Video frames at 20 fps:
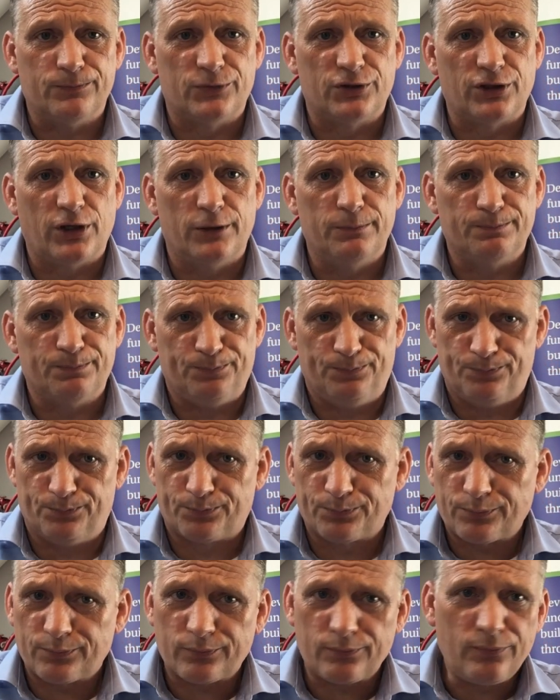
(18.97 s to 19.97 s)
So
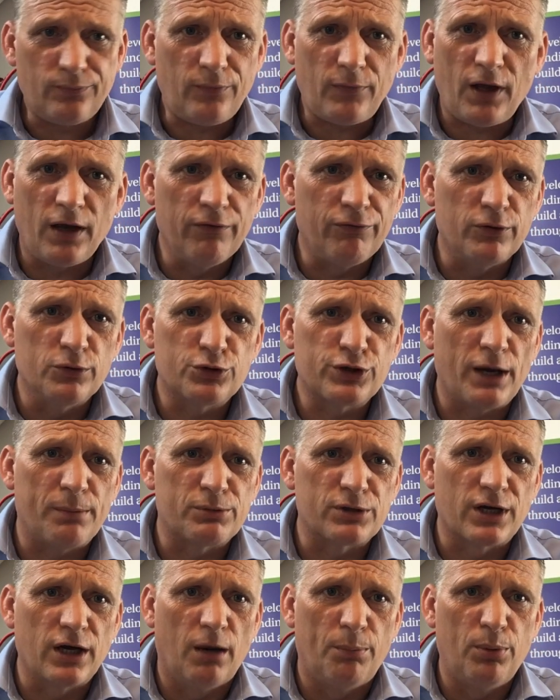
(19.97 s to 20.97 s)
if you've
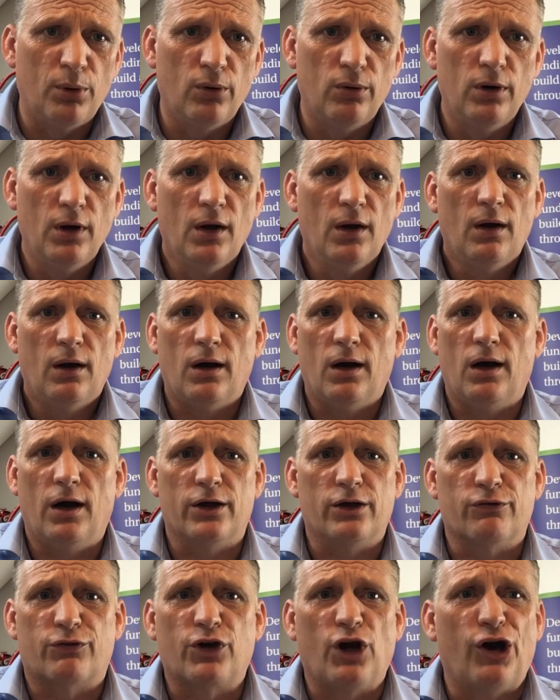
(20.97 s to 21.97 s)
skipped a couple,
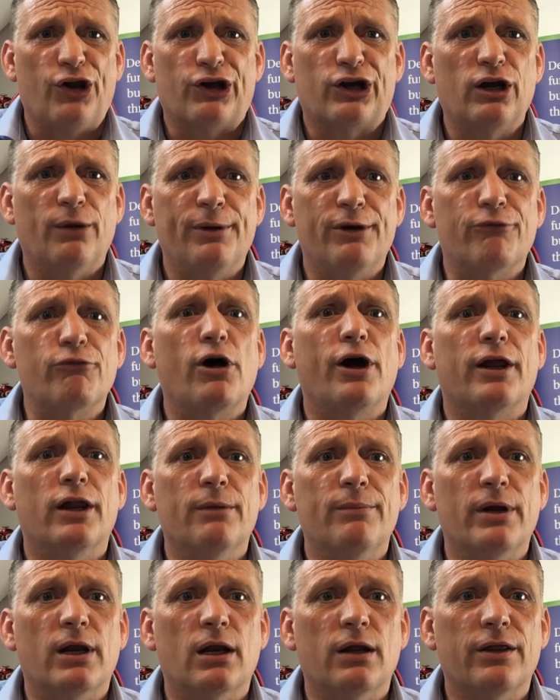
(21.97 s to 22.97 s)
you've kind of come in right in
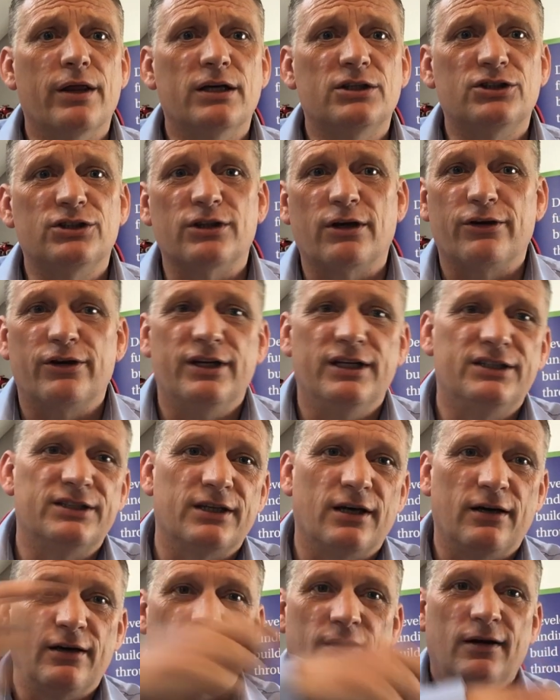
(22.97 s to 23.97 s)
the middle of this, so you need
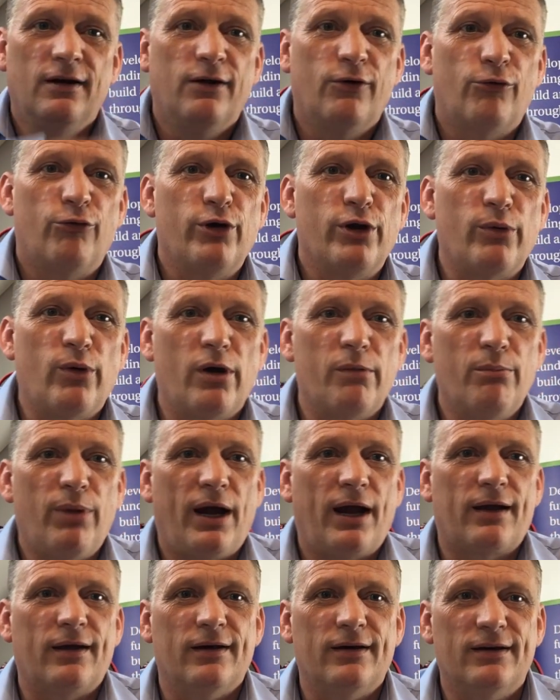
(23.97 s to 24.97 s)
to rewind
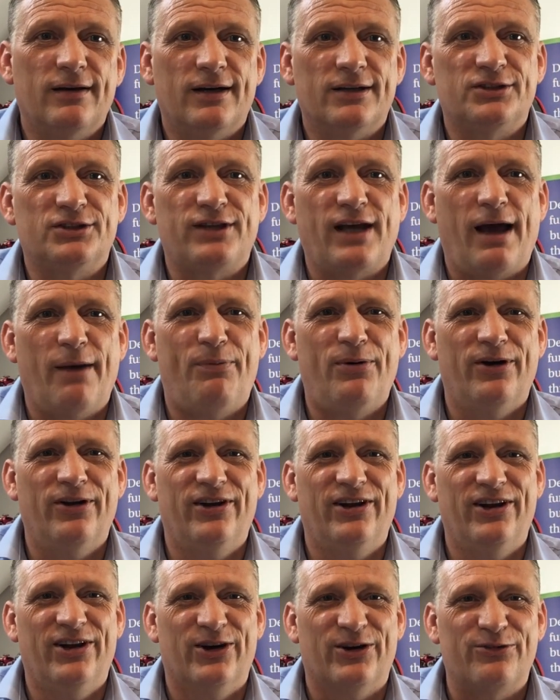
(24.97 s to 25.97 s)
back a step
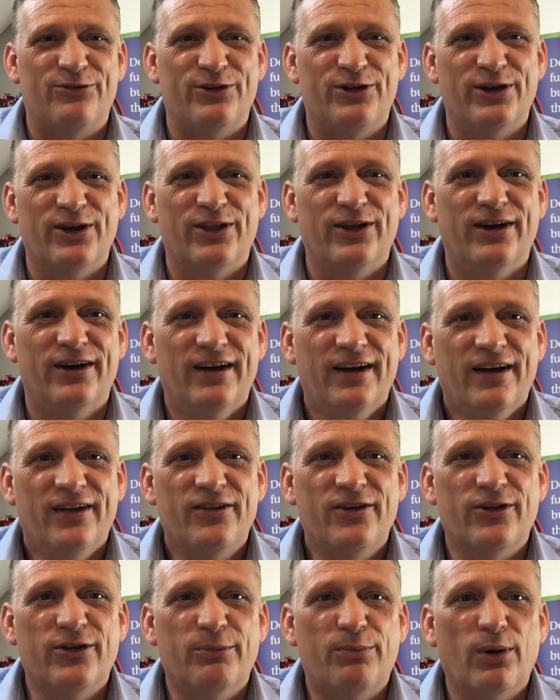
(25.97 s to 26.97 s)
and look for the other
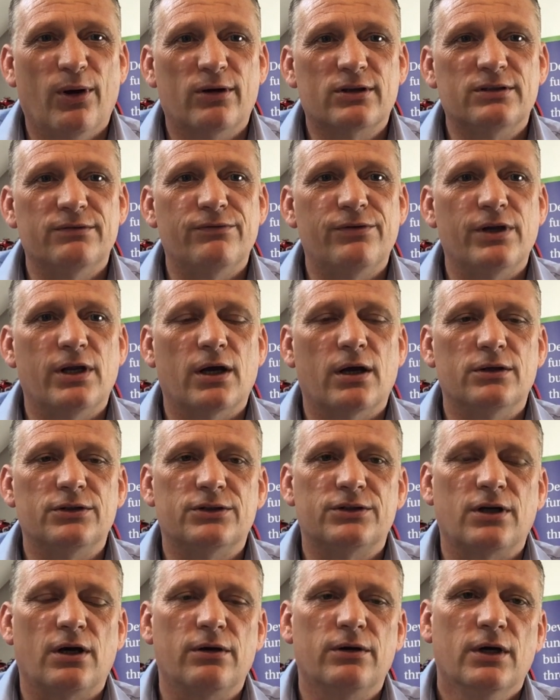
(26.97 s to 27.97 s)
blogs and videos.
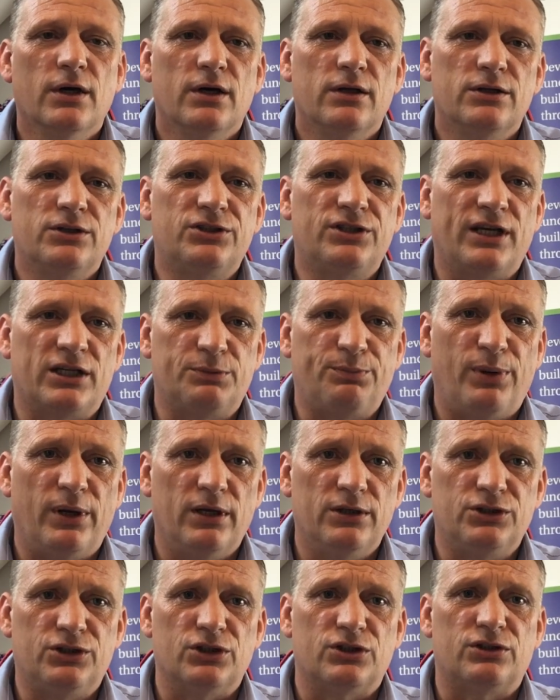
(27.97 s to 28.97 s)
So the six
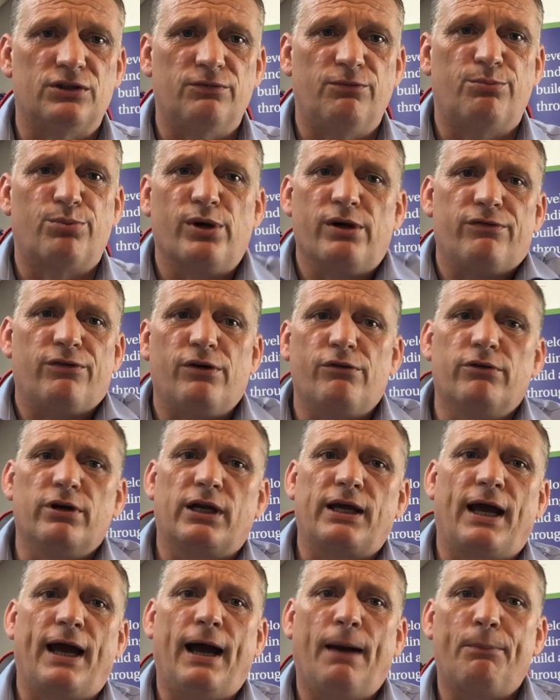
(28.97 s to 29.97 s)
pillars, just to briefly
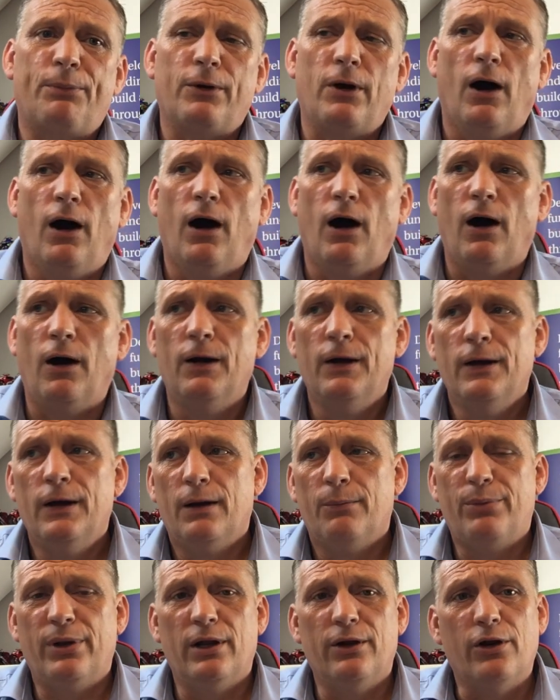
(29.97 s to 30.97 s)
recap, are:
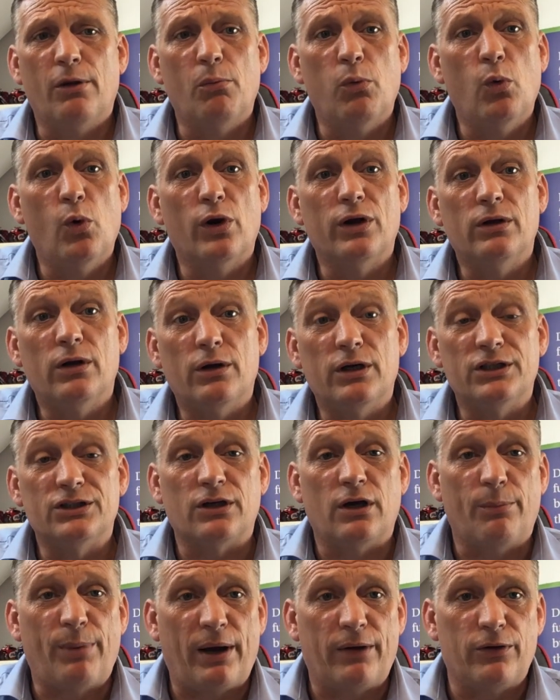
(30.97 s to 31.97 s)
pillar number one is
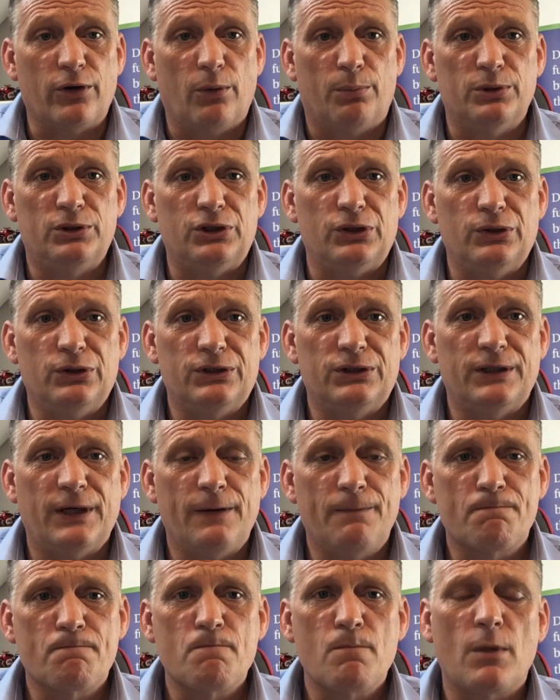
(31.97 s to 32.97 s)
about the
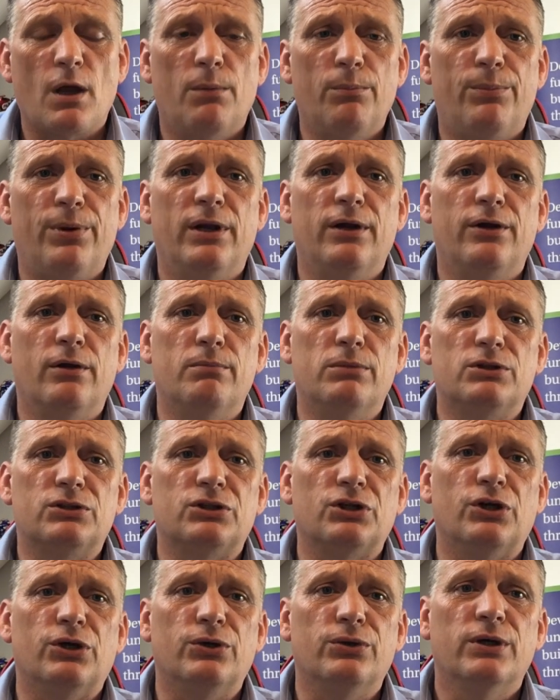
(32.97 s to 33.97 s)
opportunity. Pillar number
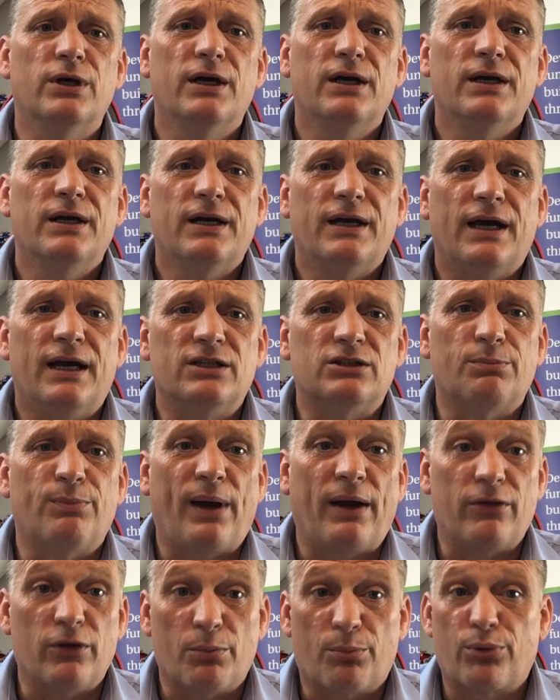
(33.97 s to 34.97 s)
two is
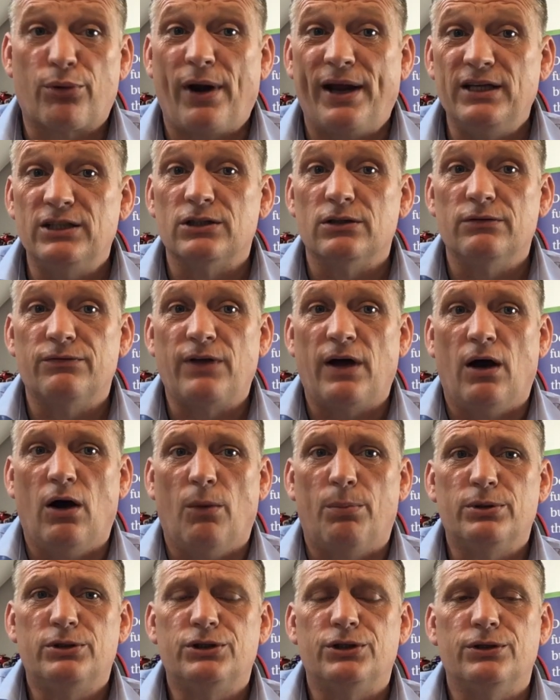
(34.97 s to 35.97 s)
about the appraisal of that
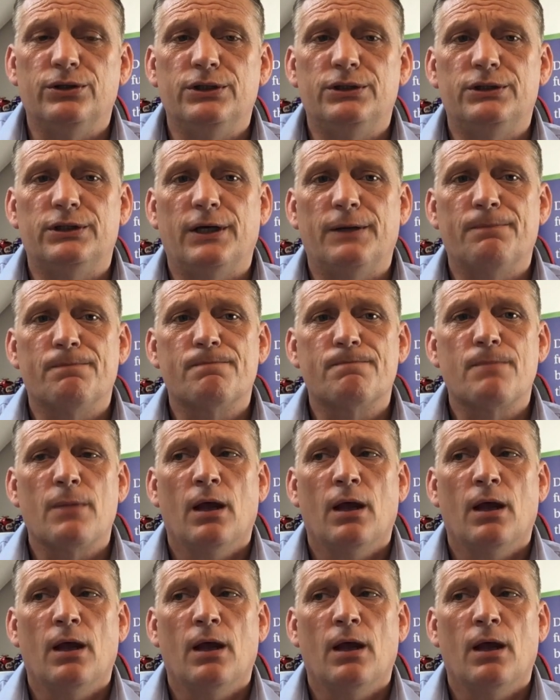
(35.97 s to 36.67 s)
opportunity.